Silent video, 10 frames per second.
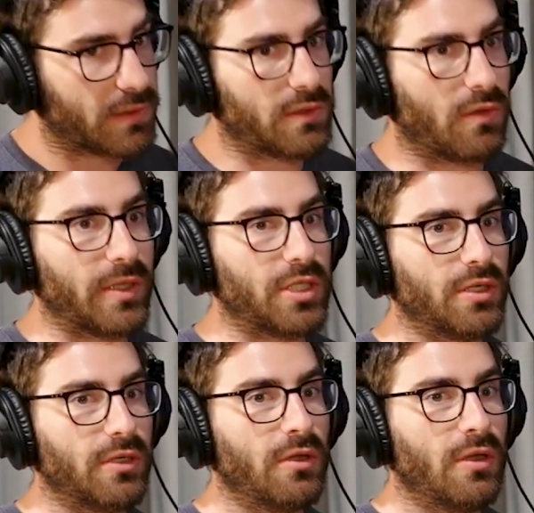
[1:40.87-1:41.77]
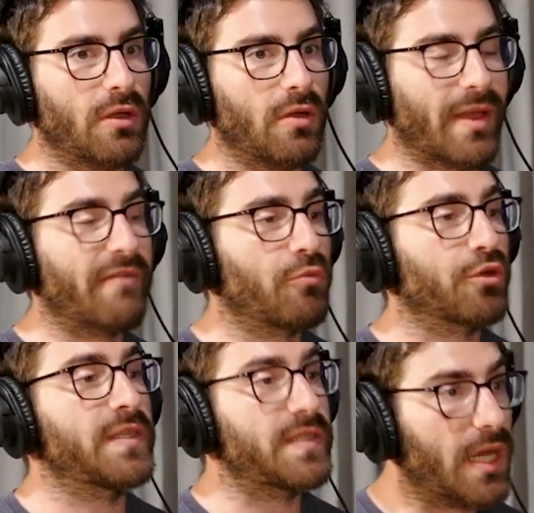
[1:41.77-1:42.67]
So we have more
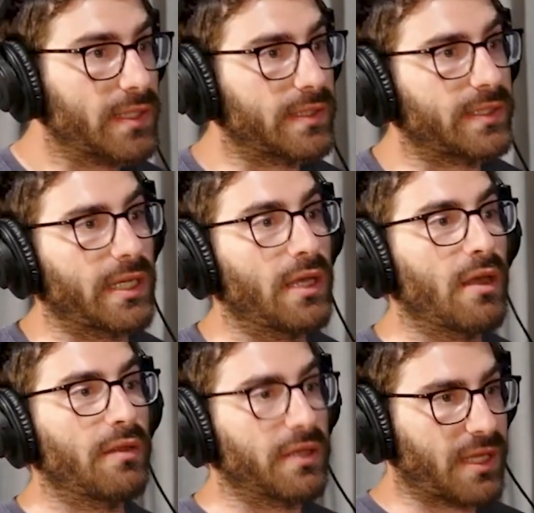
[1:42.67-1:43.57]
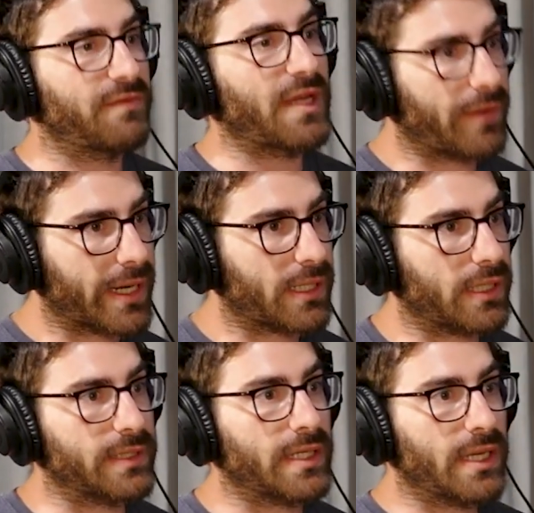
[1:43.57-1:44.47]
certainty that Give
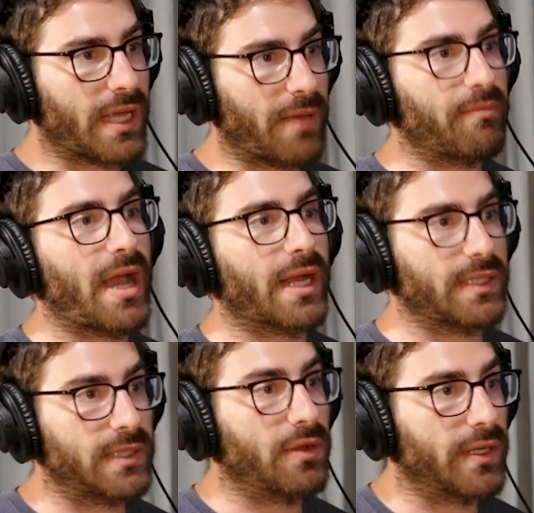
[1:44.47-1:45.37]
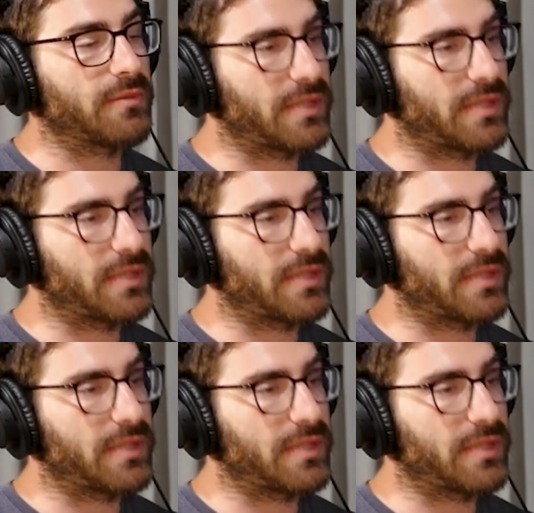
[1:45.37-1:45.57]
Directly's impact is going to